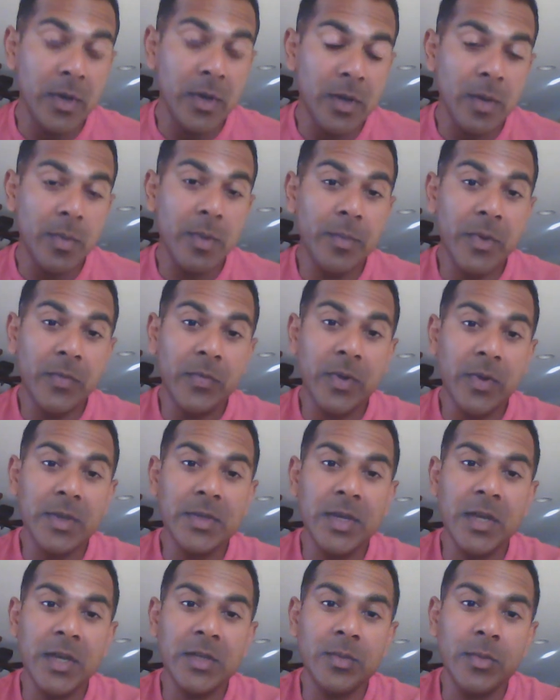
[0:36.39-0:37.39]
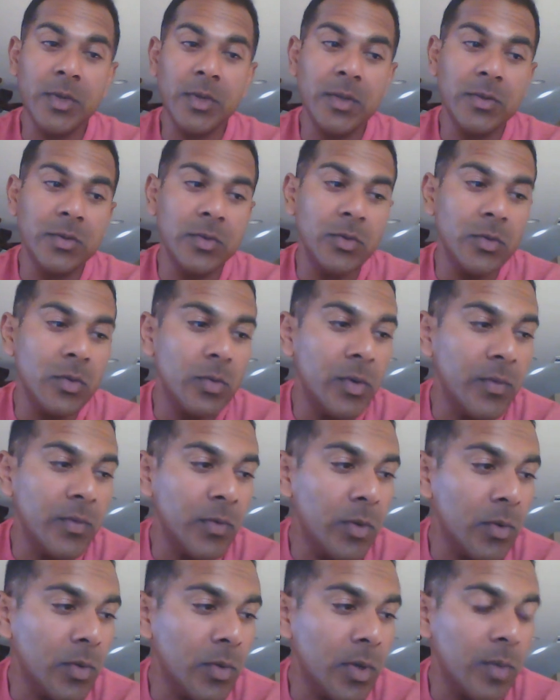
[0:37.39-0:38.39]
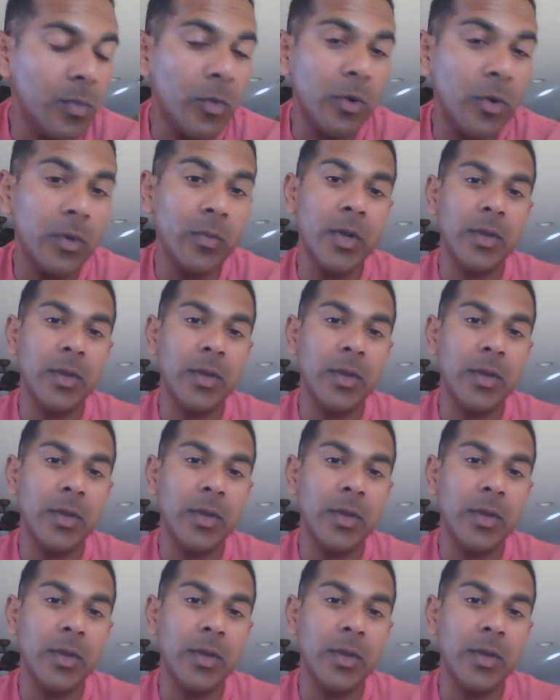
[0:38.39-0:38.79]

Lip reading: couple of my friends asked me to do a review on Maurten,